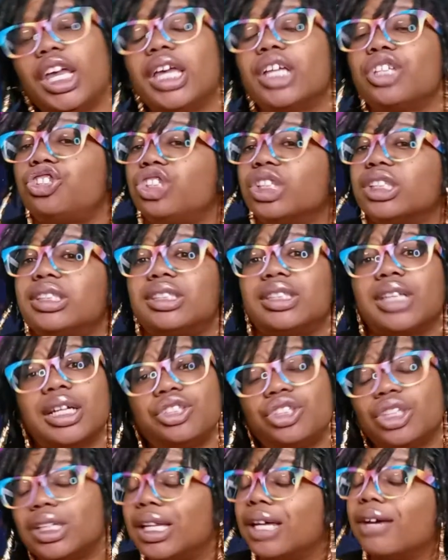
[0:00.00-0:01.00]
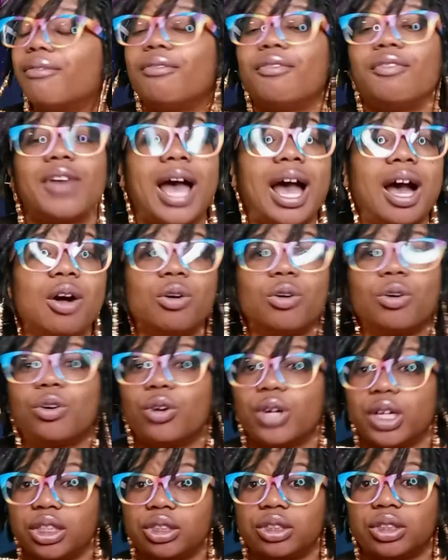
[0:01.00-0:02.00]
is just such a devout
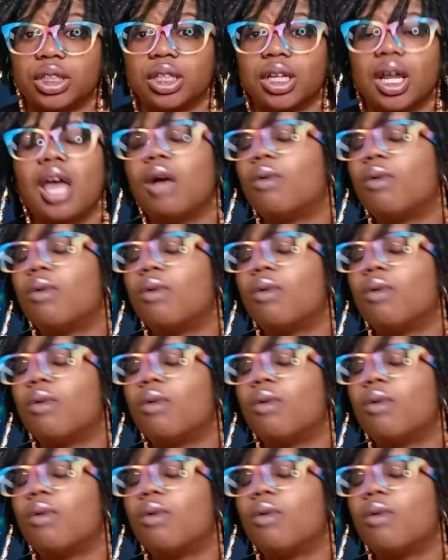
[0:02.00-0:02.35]
Christian